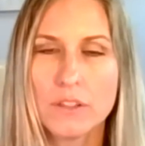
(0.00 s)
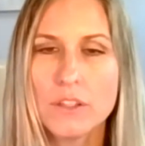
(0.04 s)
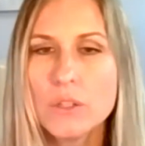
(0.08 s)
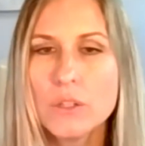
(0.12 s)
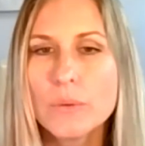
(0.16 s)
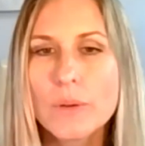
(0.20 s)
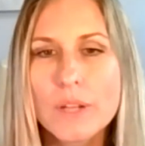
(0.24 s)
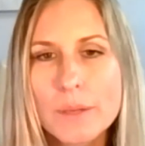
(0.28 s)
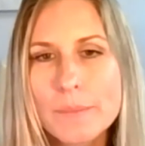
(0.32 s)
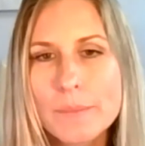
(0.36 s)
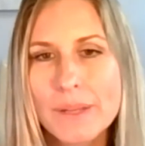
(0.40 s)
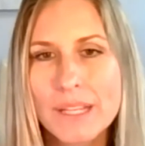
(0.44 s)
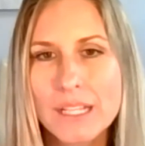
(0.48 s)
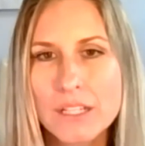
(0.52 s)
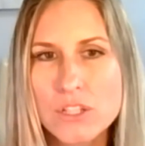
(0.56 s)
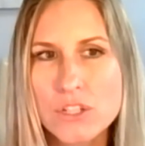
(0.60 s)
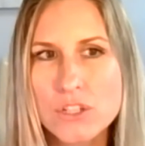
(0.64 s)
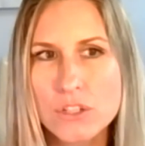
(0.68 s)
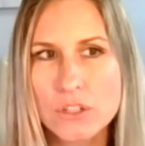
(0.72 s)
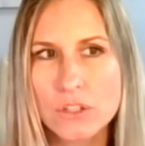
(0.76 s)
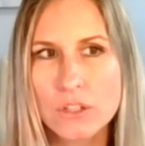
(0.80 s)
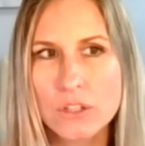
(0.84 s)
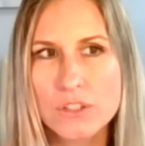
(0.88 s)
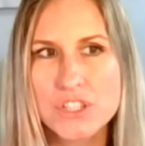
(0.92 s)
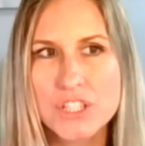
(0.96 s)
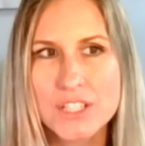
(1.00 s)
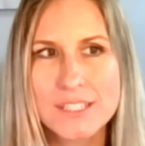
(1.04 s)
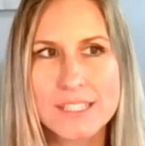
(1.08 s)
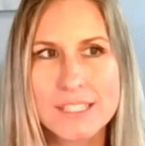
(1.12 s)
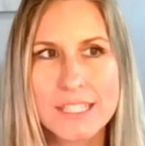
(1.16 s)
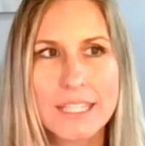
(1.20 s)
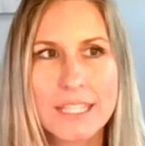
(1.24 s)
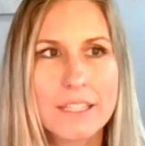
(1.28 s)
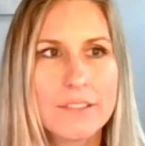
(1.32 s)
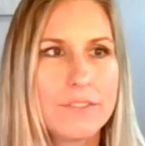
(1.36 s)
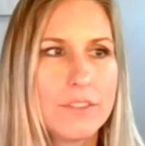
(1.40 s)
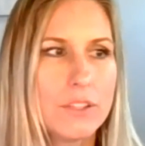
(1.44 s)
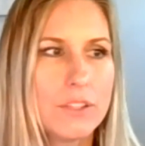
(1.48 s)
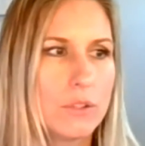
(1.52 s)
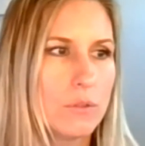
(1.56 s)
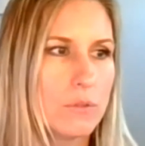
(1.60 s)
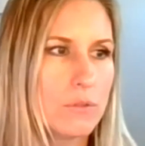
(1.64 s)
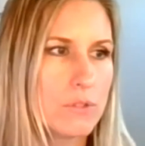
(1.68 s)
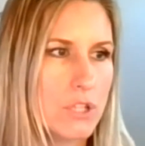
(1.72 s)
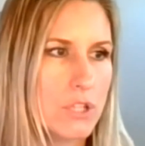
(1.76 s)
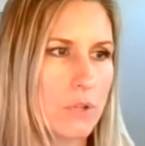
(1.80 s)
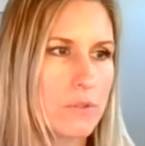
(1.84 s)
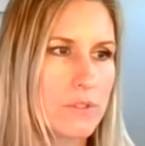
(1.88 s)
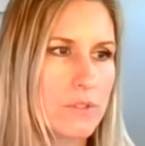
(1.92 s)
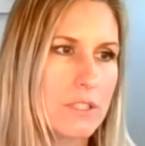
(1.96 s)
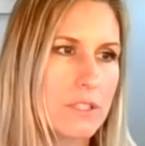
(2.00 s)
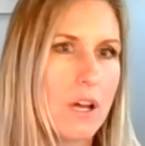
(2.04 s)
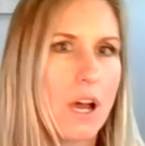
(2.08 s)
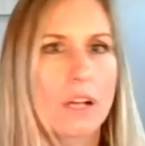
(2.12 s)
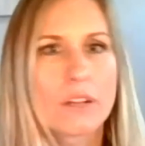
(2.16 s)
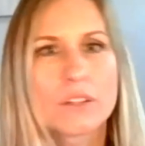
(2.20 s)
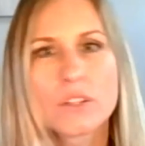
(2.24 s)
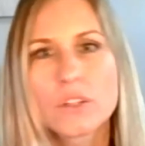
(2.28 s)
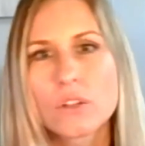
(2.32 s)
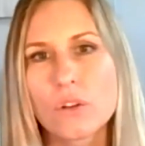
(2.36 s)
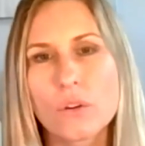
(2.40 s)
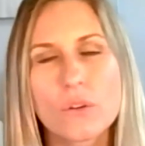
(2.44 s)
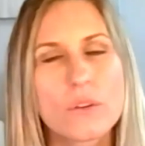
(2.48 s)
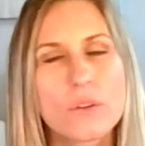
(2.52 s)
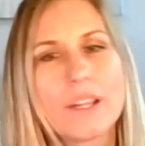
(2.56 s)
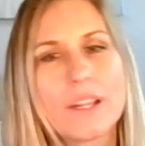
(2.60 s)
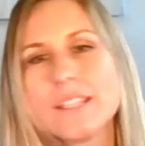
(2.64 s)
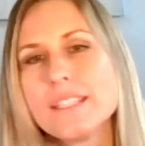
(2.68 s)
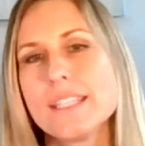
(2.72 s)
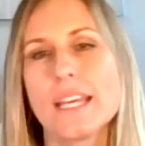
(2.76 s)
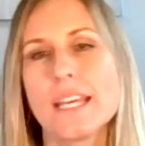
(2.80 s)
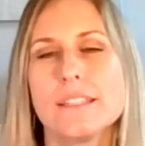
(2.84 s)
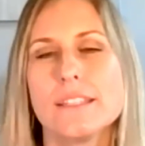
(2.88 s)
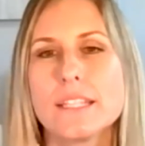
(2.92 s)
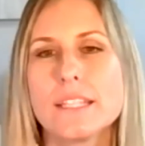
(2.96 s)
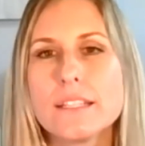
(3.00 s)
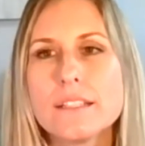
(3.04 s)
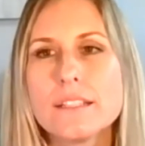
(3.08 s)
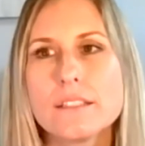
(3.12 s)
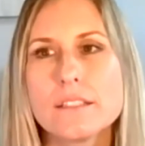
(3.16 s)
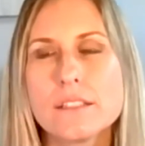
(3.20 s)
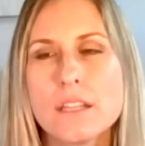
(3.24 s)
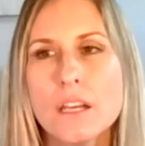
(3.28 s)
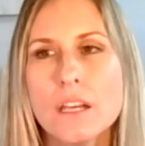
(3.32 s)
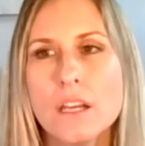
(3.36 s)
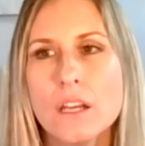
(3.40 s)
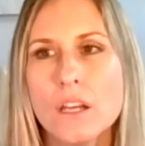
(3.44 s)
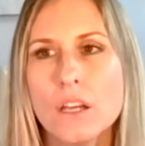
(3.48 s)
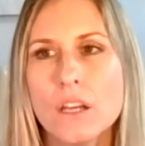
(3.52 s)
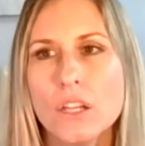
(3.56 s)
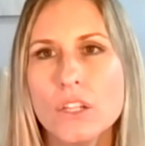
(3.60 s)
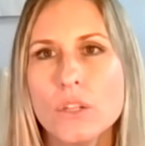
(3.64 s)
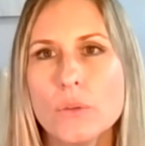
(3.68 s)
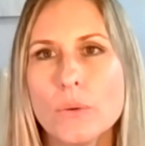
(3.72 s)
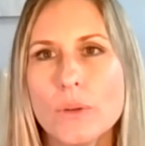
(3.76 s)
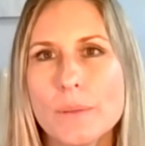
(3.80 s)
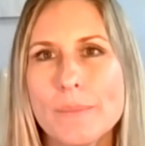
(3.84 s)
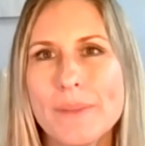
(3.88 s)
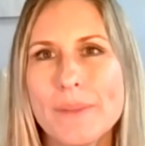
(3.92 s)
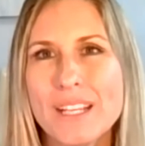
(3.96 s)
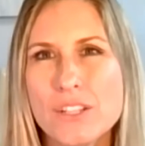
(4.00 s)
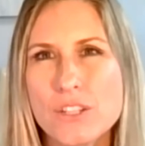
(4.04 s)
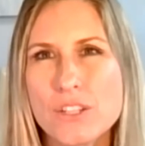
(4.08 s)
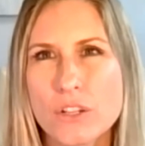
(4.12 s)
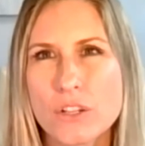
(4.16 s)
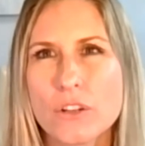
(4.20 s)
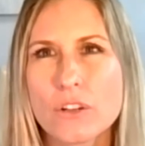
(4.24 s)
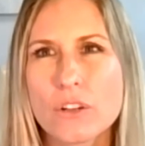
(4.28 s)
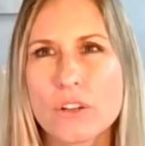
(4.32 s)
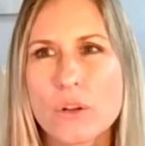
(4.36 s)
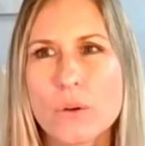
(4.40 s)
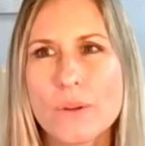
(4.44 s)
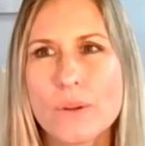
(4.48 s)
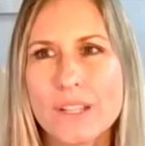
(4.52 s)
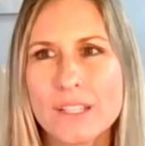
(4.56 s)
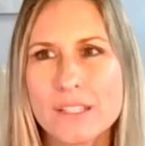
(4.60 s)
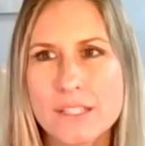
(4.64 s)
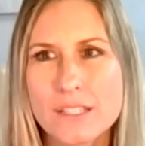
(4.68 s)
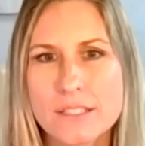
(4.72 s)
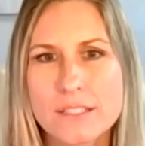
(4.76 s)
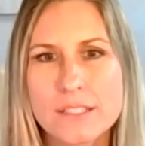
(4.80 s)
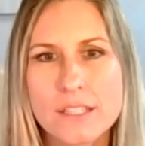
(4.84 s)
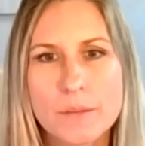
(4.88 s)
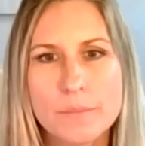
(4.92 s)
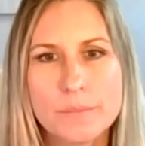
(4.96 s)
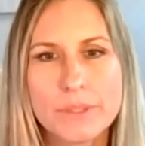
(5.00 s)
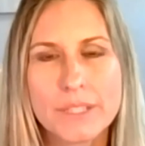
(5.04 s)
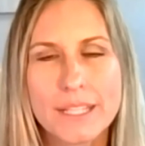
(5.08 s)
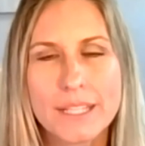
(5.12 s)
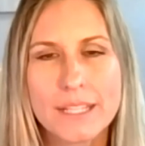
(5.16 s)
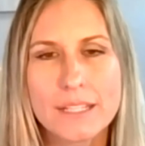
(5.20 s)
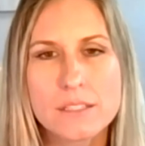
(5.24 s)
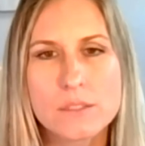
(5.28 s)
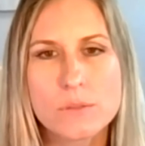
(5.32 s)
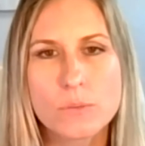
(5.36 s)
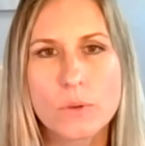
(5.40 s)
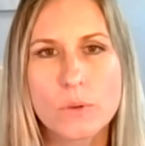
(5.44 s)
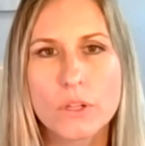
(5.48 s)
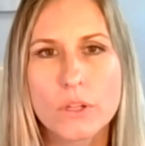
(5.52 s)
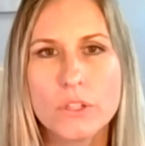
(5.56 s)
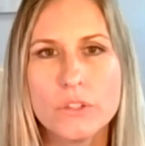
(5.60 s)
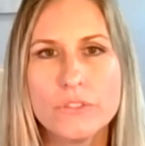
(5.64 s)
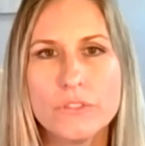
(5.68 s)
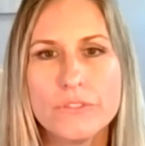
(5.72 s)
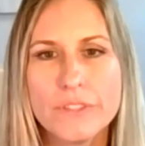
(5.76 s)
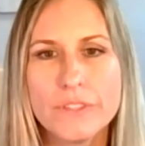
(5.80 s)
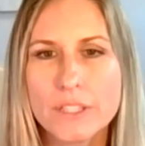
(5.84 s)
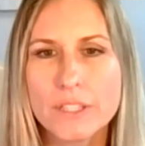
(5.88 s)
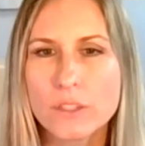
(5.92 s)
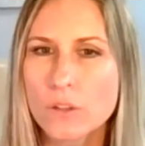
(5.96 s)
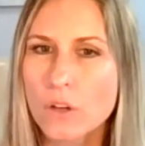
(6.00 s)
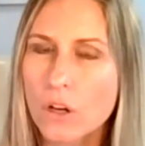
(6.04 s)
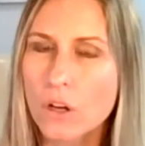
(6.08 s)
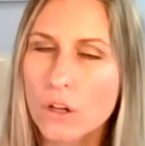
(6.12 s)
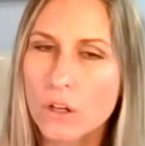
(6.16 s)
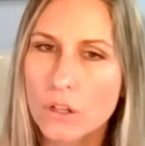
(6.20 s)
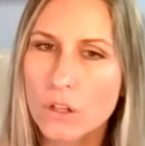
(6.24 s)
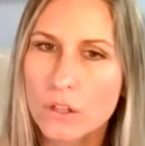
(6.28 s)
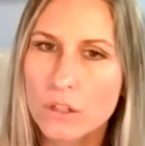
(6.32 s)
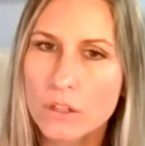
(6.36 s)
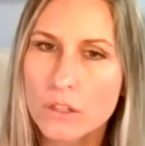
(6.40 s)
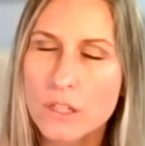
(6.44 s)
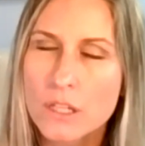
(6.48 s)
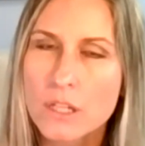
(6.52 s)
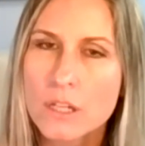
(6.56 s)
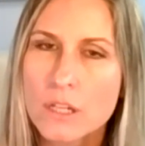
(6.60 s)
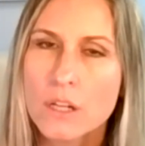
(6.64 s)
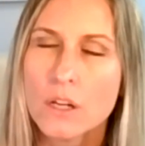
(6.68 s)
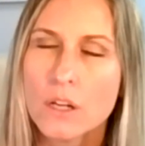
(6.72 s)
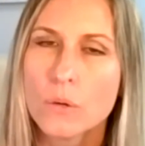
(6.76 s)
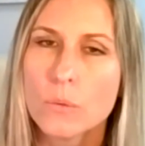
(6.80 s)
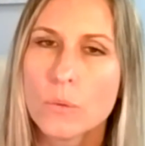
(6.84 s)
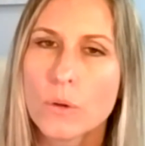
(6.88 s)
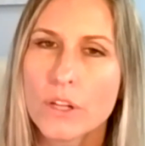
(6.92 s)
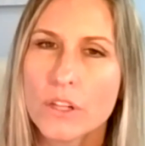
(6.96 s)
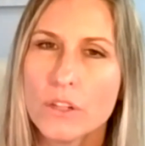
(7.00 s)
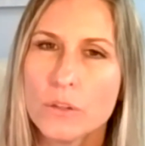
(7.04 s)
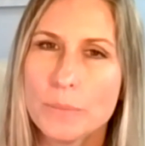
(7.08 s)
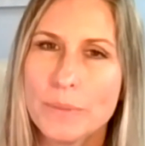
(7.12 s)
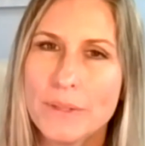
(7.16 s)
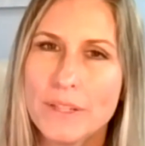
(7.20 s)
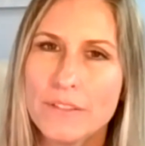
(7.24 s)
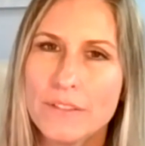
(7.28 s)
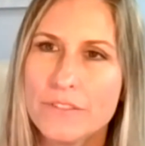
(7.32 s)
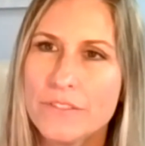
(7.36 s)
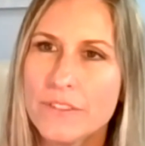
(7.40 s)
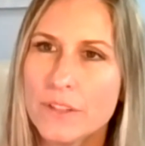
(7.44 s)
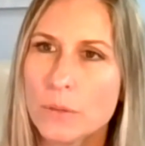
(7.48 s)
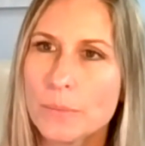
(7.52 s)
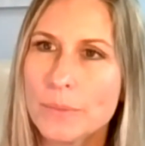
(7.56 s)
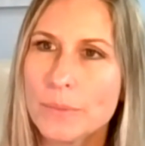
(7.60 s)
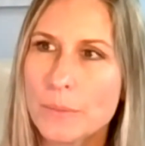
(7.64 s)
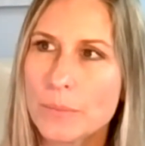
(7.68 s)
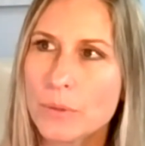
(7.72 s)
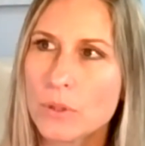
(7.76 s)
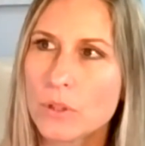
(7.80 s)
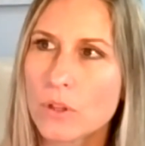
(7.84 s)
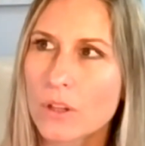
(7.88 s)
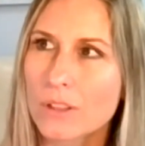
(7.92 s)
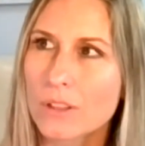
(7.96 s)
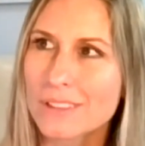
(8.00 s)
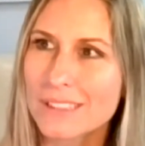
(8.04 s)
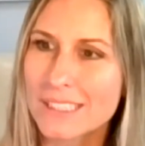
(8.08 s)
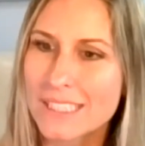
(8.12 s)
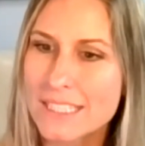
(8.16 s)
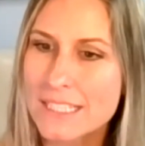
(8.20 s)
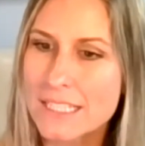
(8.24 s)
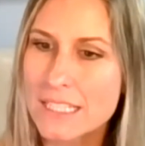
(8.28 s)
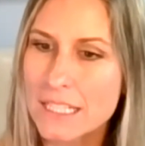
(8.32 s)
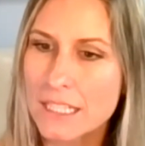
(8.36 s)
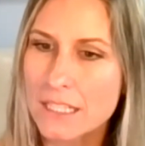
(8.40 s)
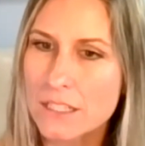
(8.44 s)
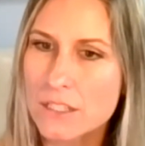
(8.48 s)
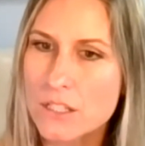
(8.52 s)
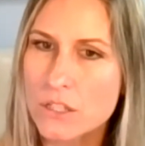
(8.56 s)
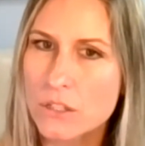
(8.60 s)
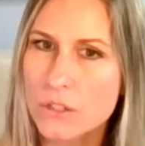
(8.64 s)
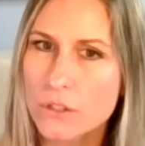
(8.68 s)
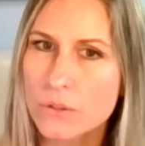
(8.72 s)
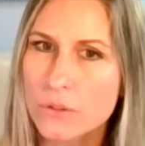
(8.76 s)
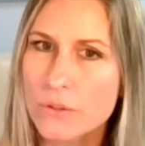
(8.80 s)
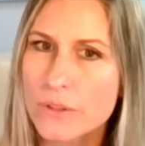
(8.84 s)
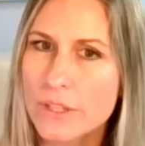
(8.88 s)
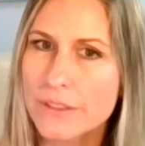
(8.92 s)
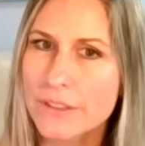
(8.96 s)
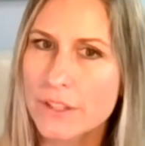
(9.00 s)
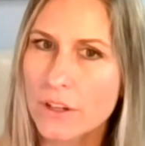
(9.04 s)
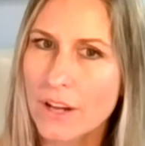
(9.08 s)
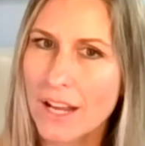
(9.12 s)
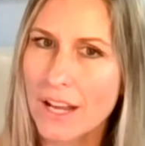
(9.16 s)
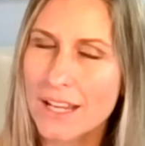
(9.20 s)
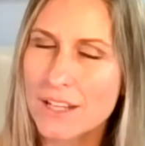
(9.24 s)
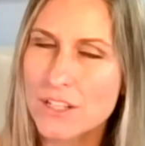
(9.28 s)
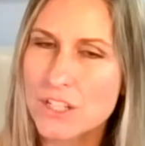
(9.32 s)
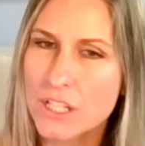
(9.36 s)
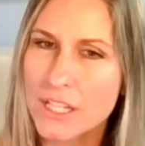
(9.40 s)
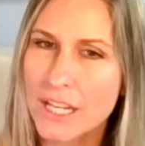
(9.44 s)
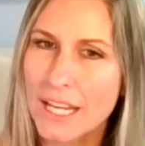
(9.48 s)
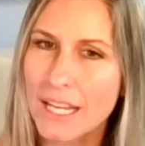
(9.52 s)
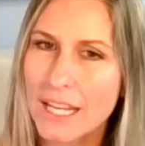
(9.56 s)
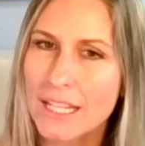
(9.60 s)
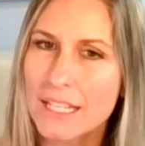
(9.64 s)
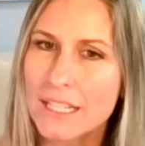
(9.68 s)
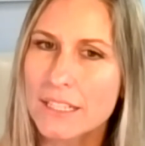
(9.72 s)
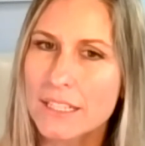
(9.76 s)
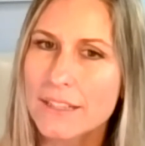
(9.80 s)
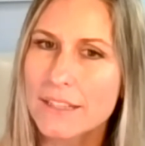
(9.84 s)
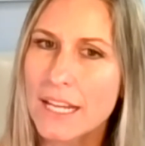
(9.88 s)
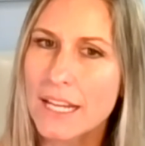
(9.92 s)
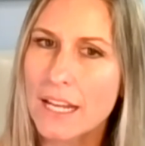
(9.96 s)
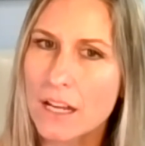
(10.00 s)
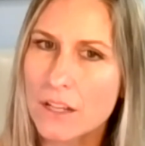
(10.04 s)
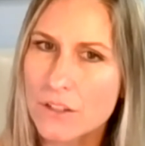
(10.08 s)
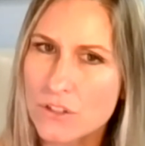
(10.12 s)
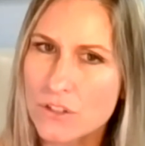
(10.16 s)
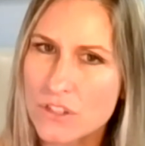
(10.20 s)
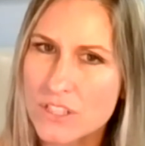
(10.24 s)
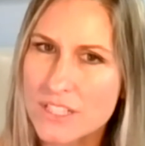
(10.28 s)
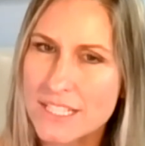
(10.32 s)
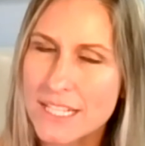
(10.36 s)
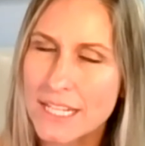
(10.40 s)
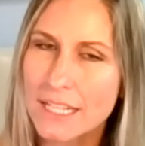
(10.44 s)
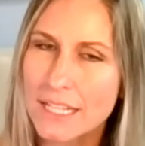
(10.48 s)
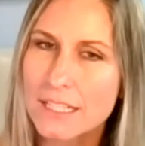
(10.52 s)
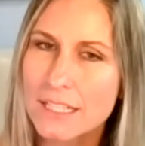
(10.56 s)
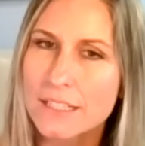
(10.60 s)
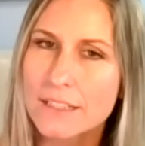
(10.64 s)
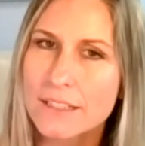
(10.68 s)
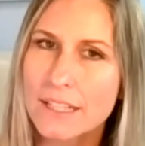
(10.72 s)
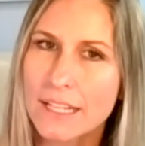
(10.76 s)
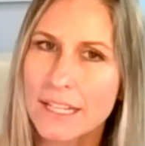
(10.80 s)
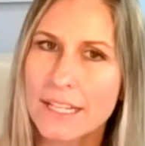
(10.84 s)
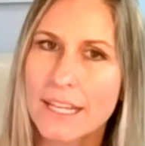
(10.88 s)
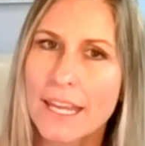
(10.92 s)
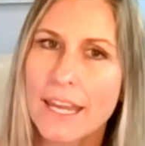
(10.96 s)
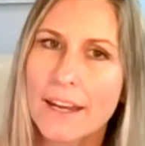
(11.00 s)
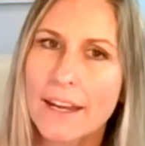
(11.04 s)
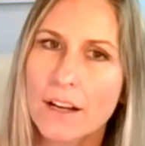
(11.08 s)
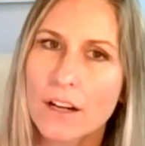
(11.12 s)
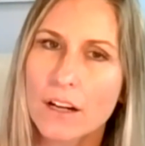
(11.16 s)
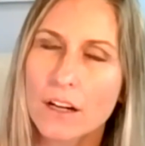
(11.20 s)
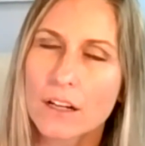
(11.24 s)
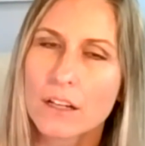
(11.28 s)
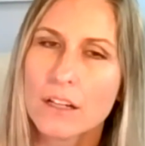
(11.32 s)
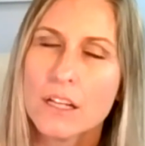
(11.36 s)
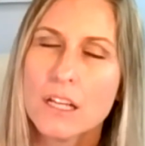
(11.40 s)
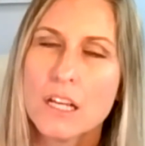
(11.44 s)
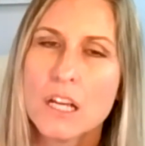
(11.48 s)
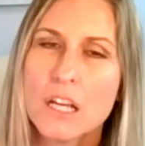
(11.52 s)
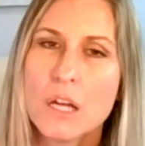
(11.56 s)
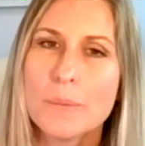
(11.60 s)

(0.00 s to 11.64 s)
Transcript: You want to make sure, just like if you chose a doctor or a dentist, you want to make sure you're going to some place where you feel heard, where you feel people are listening to you, that they're educated, they understand, and they care.